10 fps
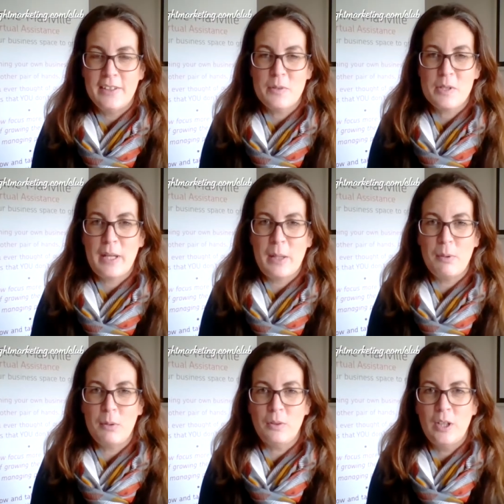There was
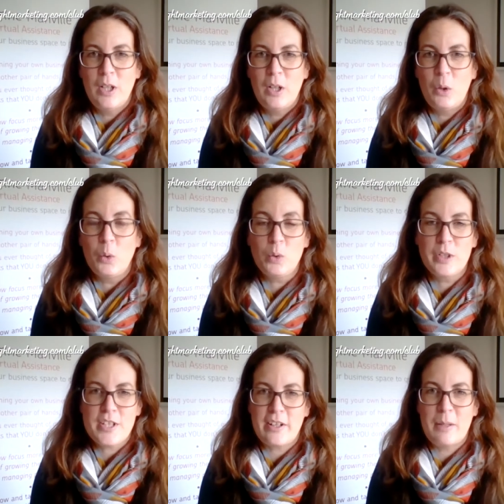people all the
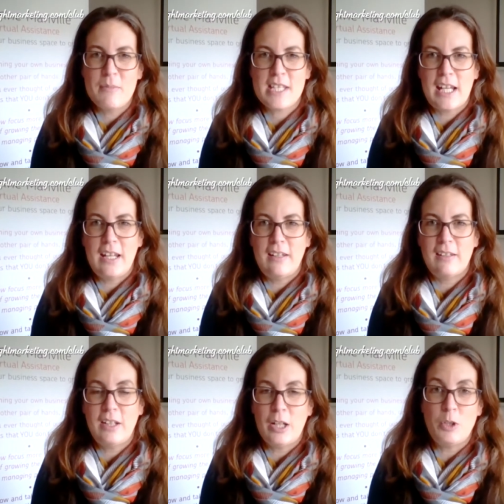time saying,
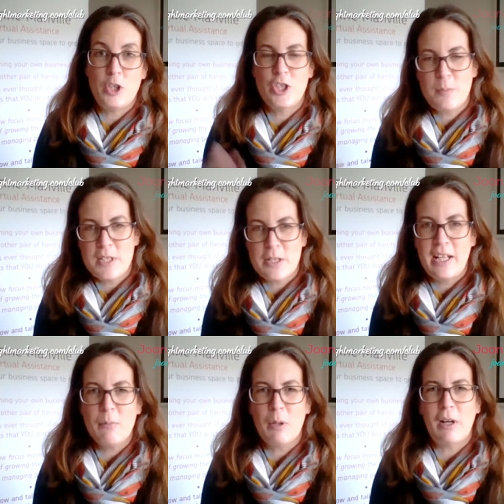you know, you should be
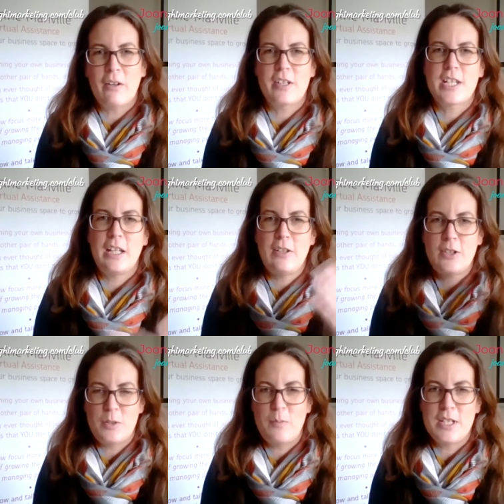doing email marketing, you
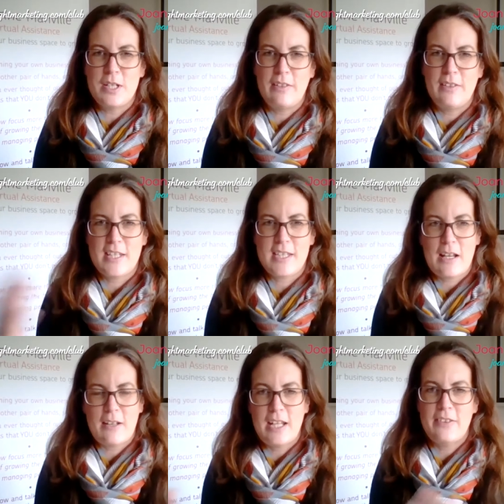should be doing this,
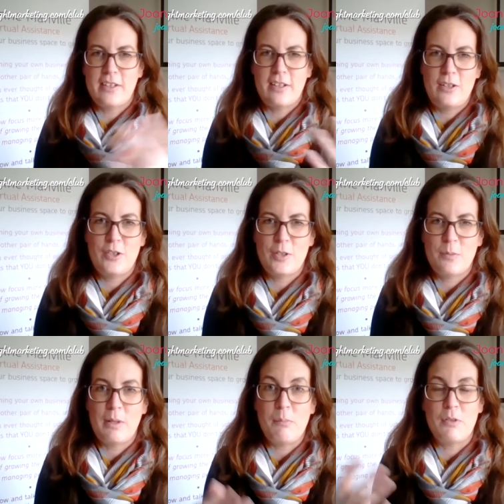that, the other, you should
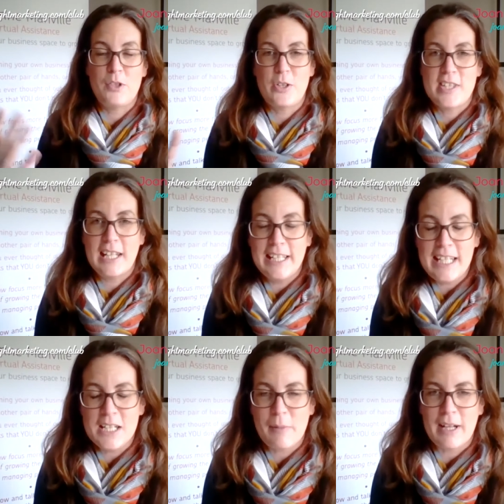be producing
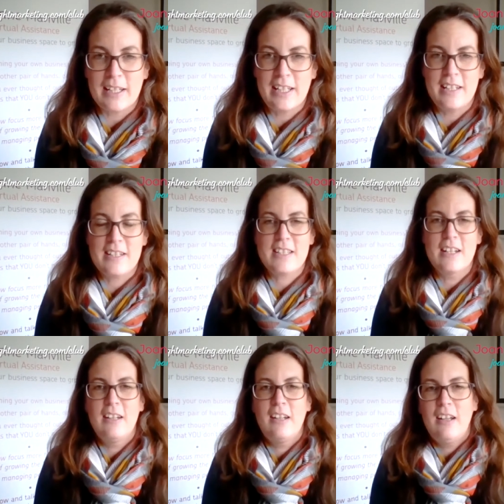lead magnets.
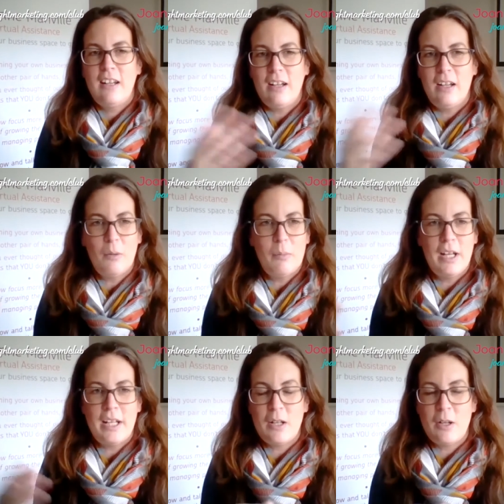Um,
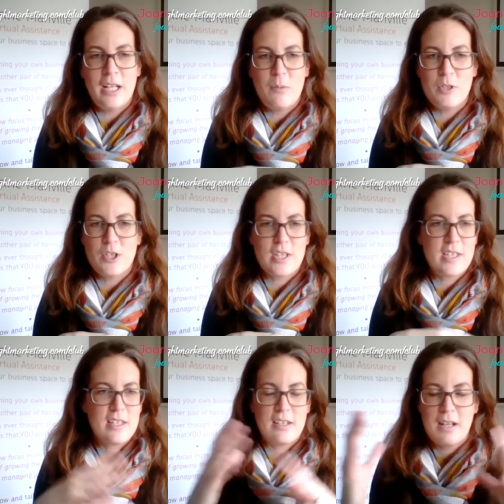and, it, and it was
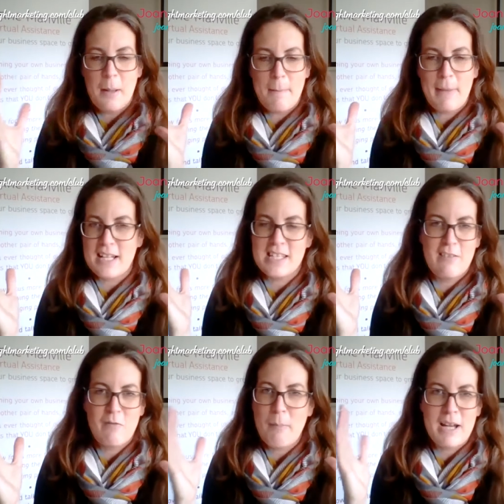just a
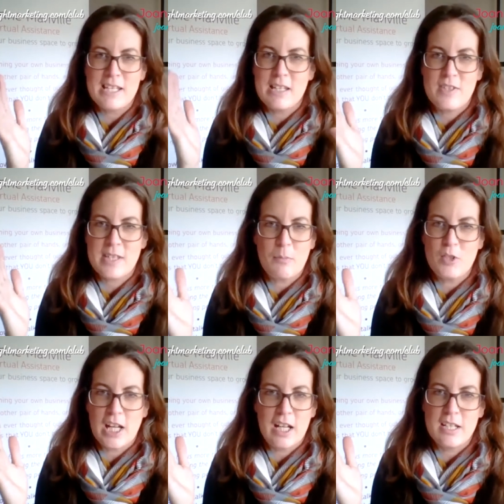massive, massive
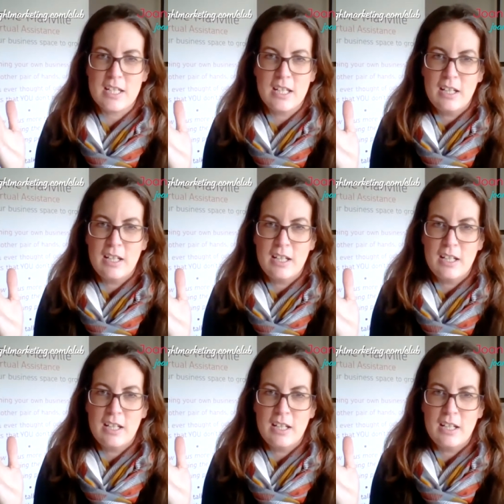subject.